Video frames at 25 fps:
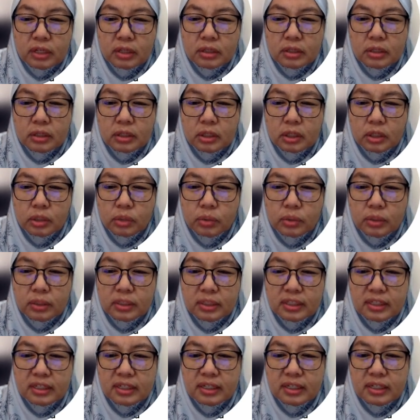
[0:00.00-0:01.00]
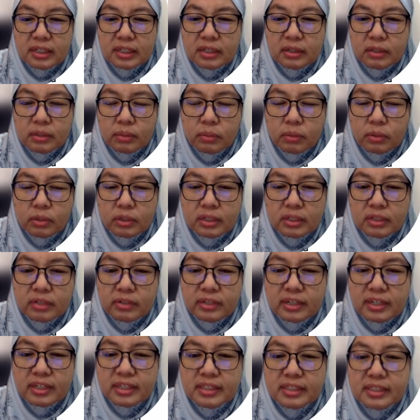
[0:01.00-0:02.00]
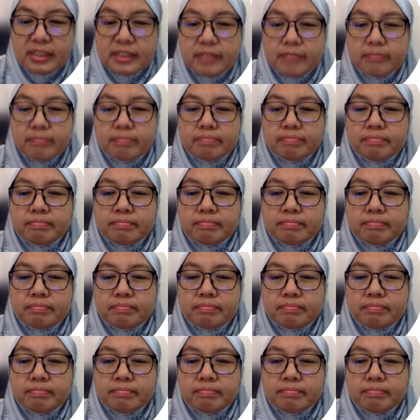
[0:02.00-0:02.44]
to equity in reward allocation.